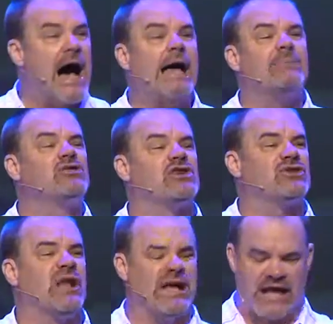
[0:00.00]
I am
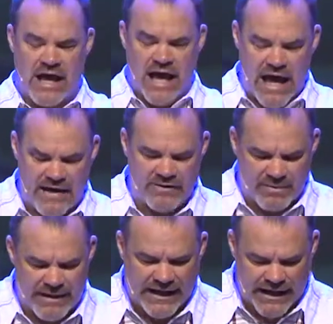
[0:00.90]
just like
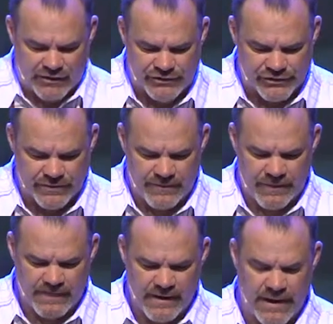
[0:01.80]
everybody else.
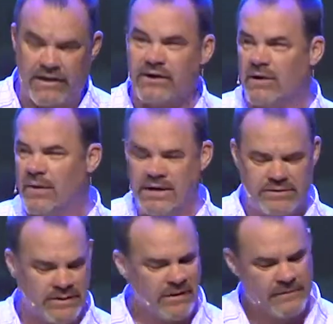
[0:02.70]
And you know what?